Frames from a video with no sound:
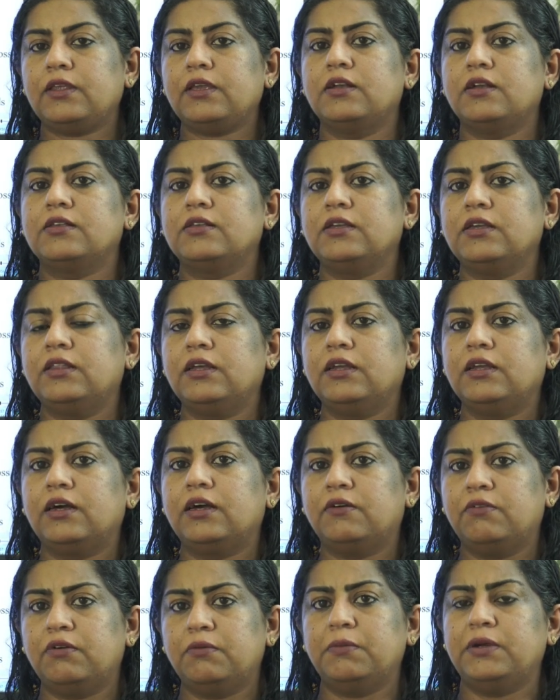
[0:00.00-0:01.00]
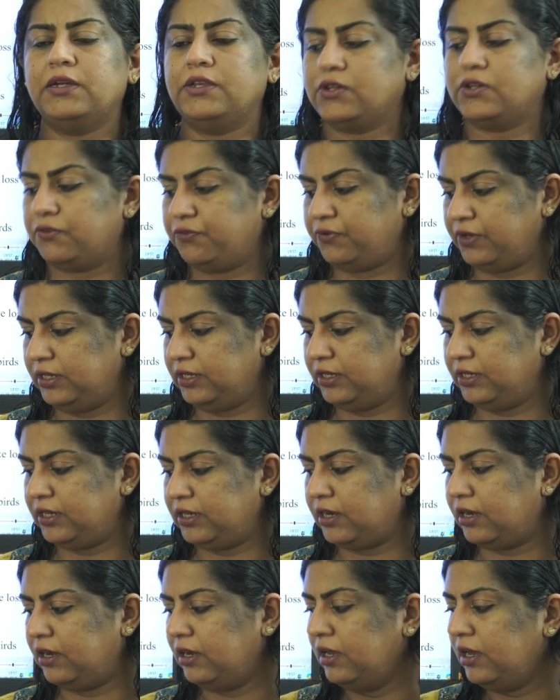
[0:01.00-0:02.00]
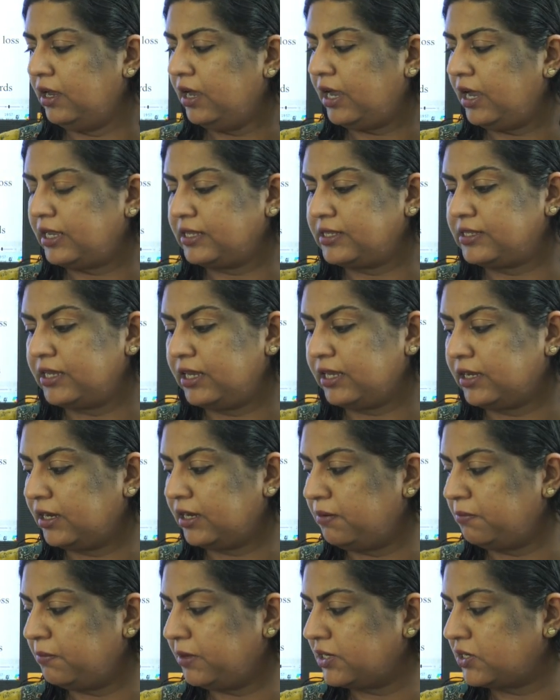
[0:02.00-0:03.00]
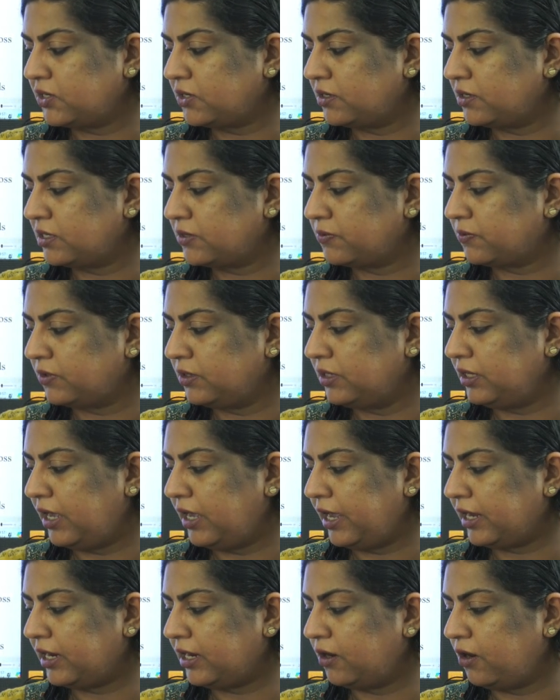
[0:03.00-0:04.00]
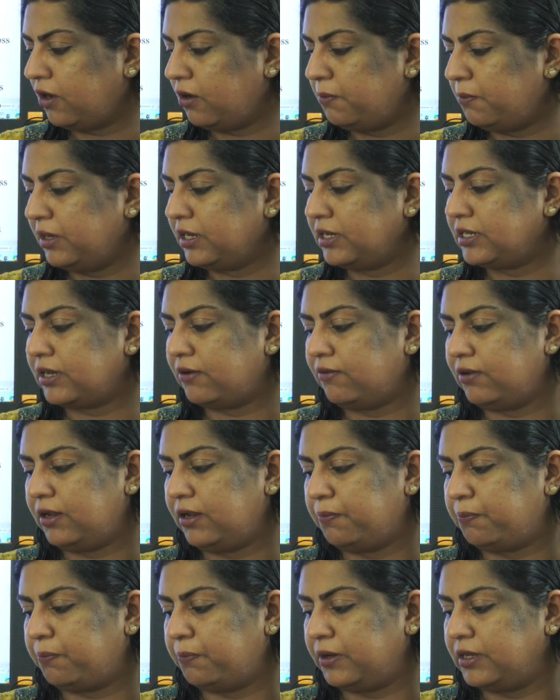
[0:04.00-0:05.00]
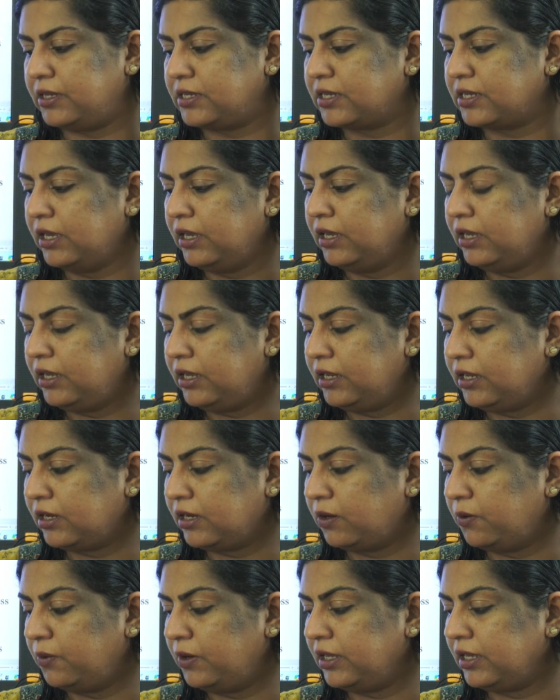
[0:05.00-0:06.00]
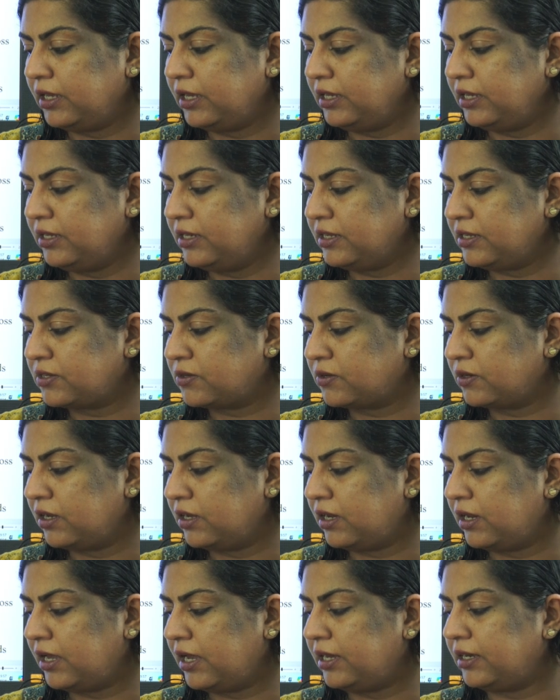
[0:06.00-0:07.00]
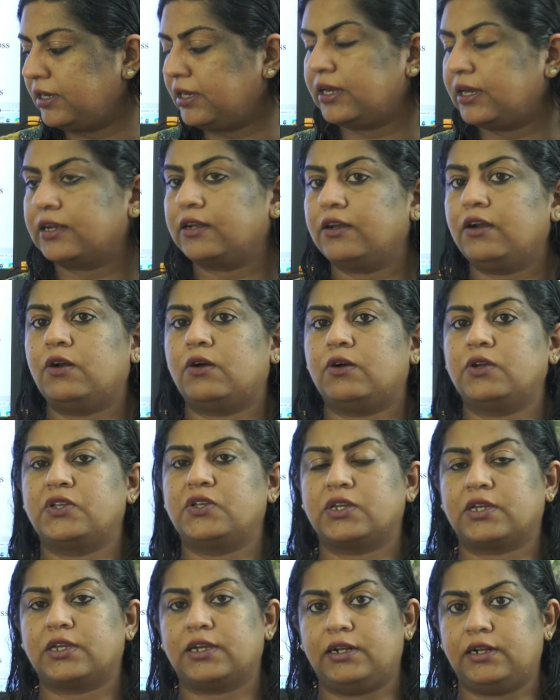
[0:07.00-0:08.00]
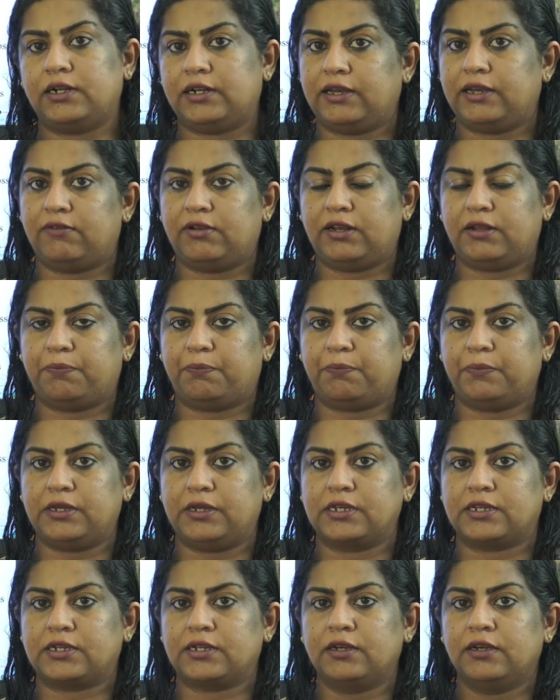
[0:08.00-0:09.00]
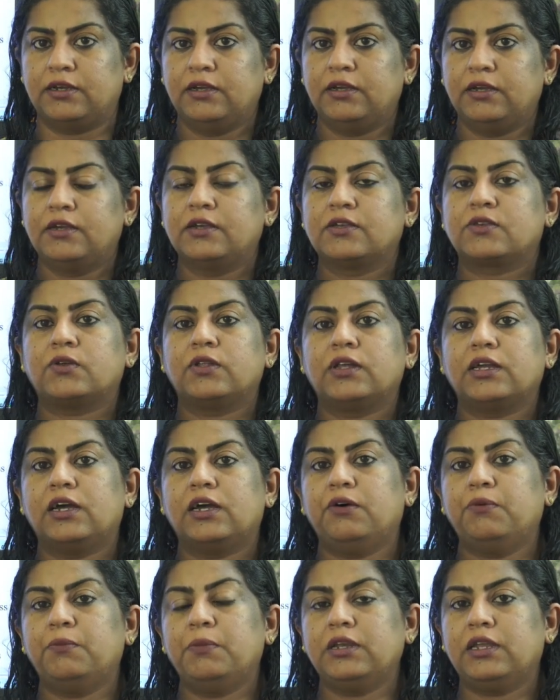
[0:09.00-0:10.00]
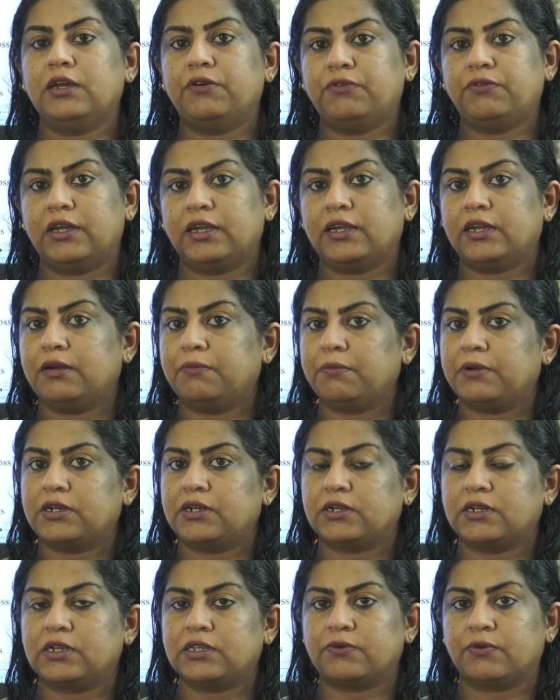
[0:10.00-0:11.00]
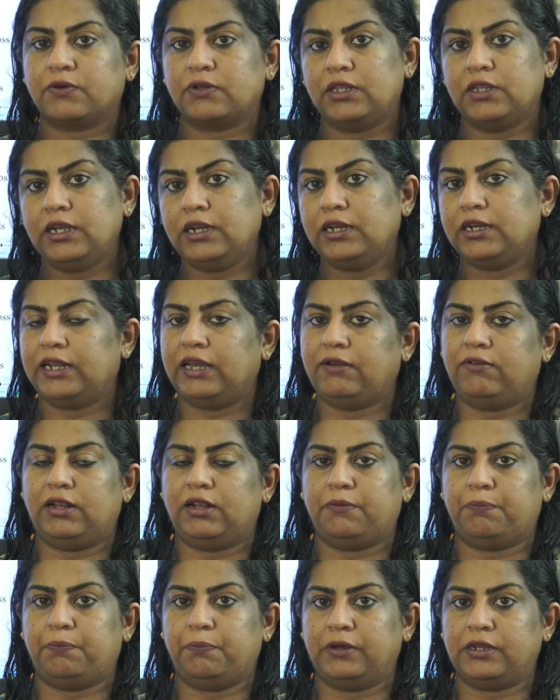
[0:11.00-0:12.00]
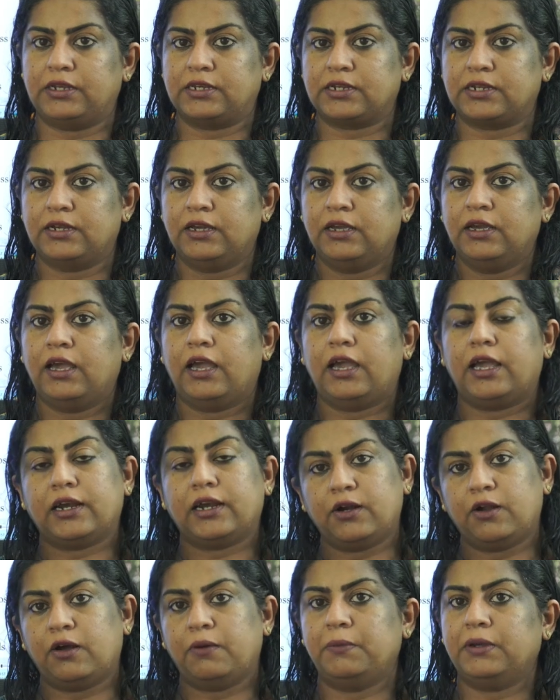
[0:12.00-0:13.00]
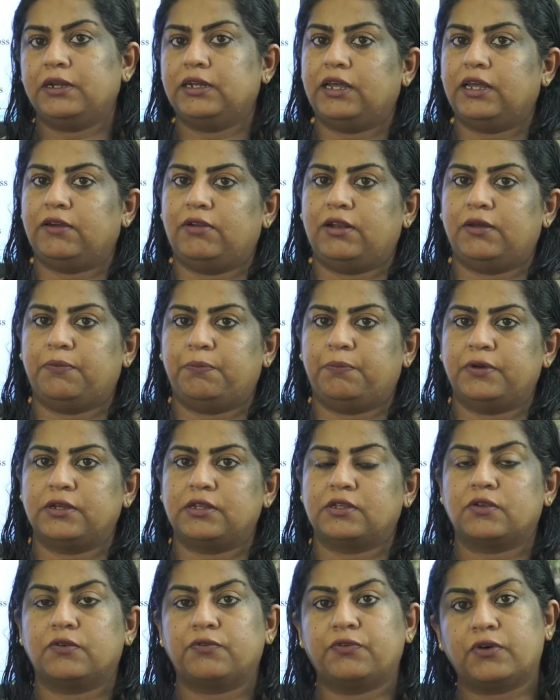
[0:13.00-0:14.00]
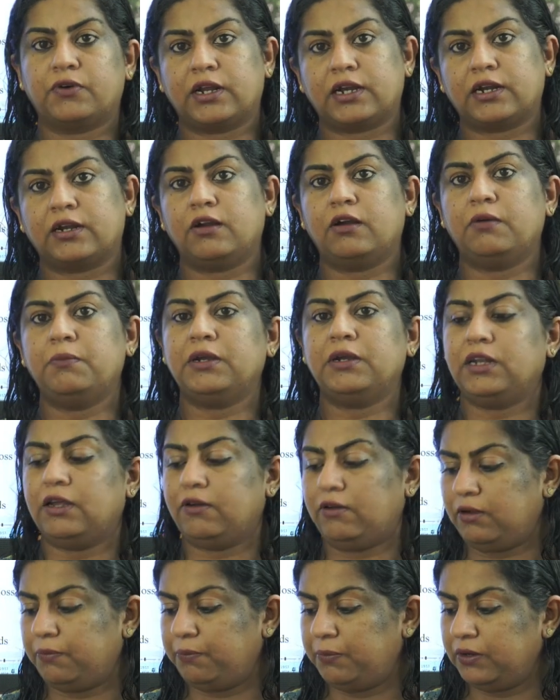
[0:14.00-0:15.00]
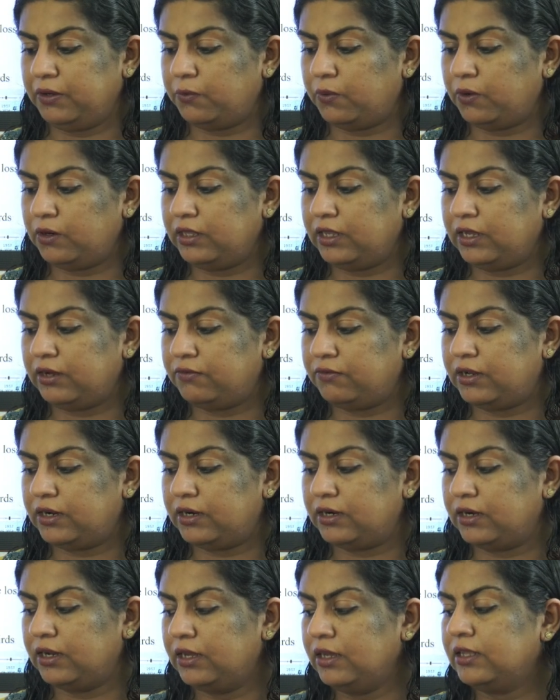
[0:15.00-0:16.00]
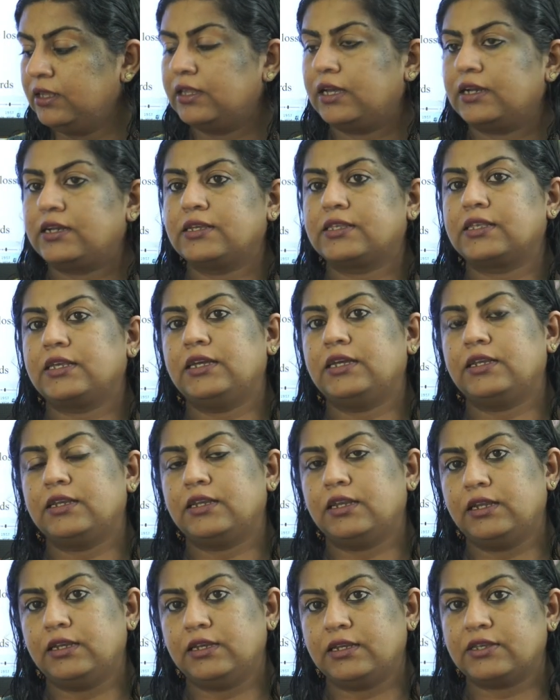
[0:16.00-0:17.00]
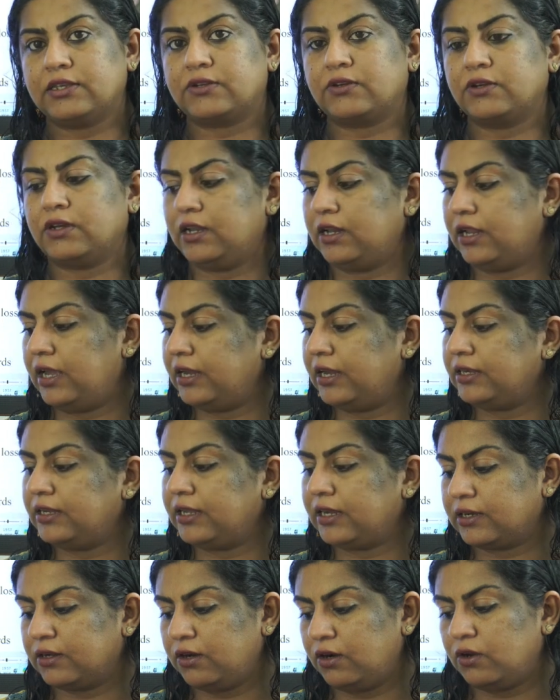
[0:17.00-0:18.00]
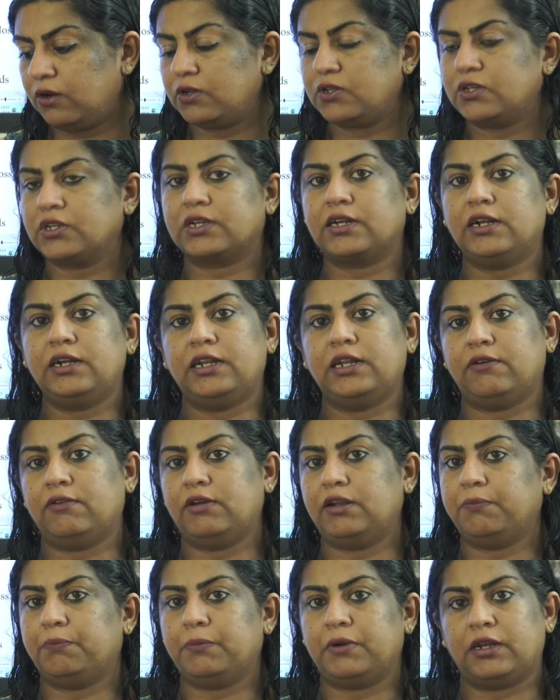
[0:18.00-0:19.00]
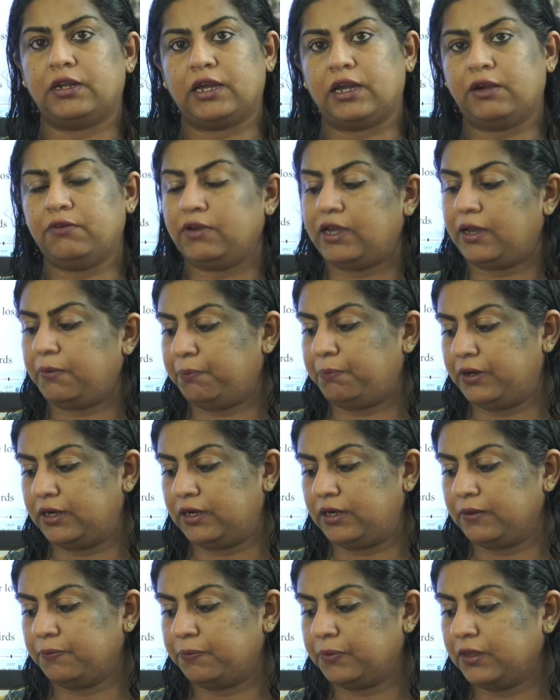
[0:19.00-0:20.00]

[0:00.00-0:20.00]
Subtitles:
See, the government of India has taken measures for the economic development, including industrial and technological development. So the government have taken measures for the development, economic development. So for economic development, what they have done, that is in industrial and technological development have happened.